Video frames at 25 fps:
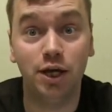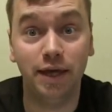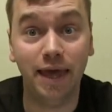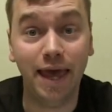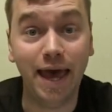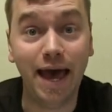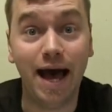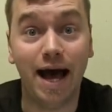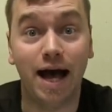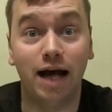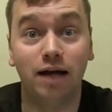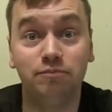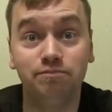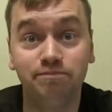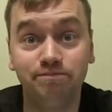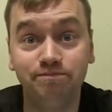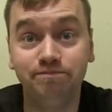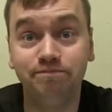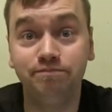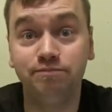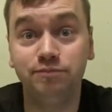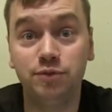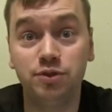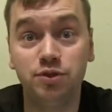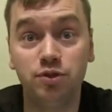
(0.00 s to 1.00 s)
Yeah,
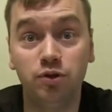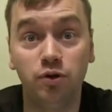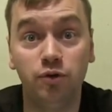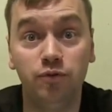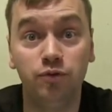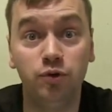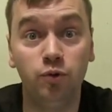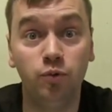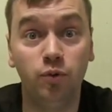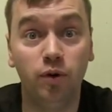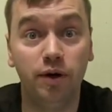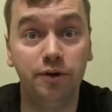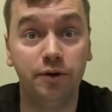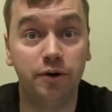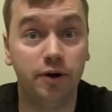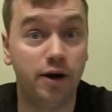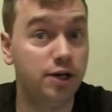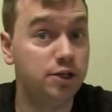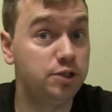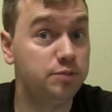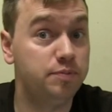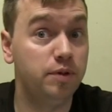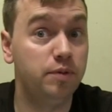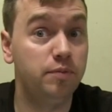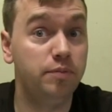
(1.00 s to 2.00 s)
so if you want your
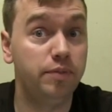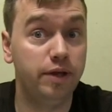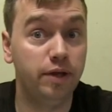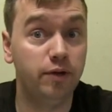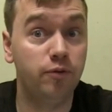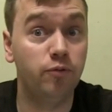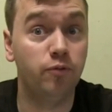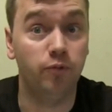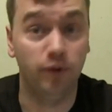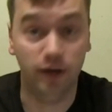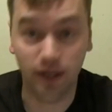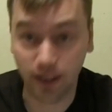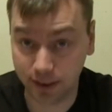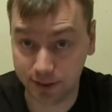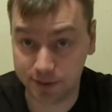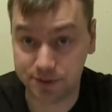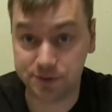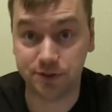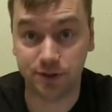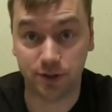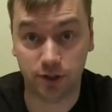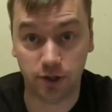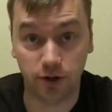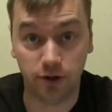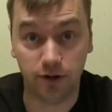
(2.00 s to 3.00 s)
henchmen being really
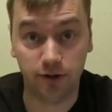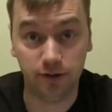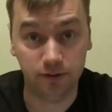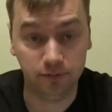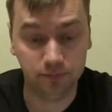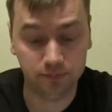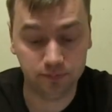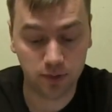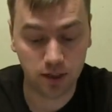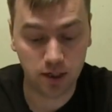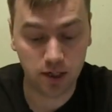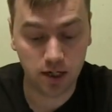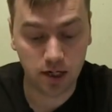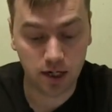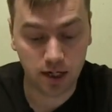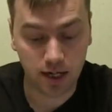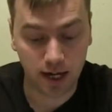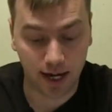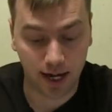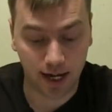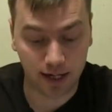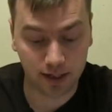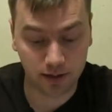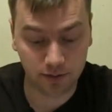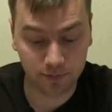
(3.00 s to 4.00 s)
secure,
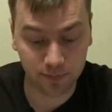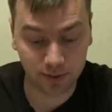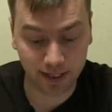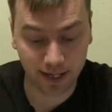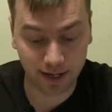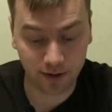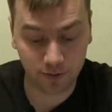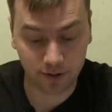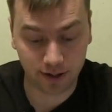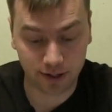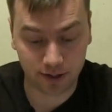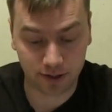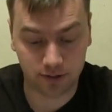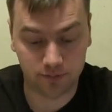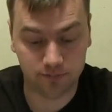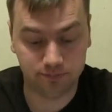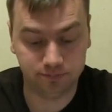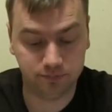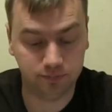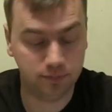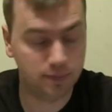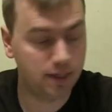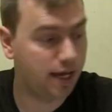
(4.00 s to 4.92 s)
give them a Land Raider.